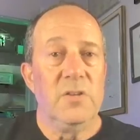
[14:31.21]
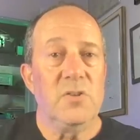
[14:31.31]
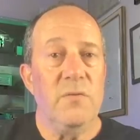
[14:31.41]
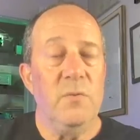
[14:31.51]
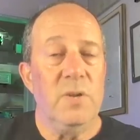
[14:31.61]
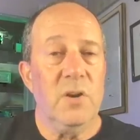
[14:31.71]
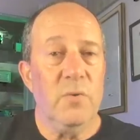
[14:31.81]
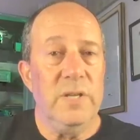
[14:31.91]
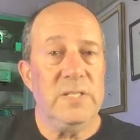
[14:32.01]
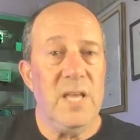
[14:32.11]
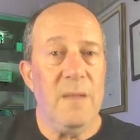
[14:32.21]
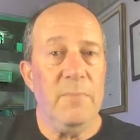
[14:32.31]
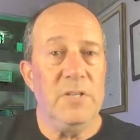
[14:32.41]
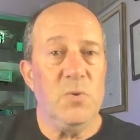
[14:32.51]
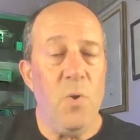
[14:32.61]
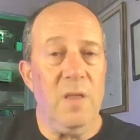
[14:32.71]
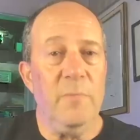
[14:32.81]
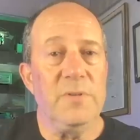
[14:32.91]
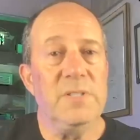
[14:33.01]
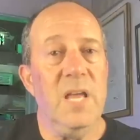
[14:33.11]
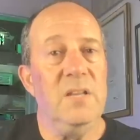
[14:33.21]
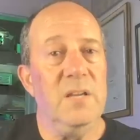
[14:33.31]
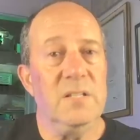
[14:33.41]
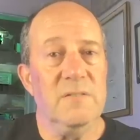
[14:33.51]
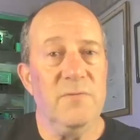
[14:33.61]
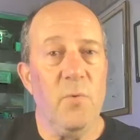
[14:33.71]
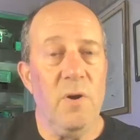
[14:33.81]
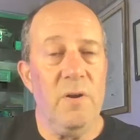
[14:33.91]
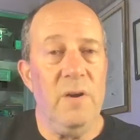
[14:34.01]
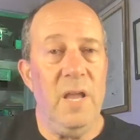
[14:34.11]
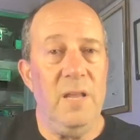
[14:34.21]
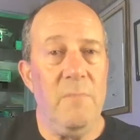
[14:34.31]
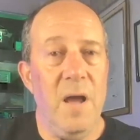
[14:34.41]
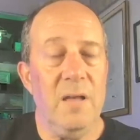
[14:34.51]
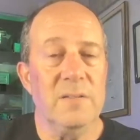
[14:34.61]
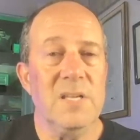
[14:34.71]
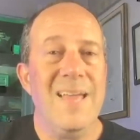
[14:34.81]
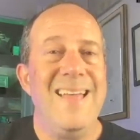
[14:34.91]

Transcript: So if you increase that by 20%, you get to 480 miles.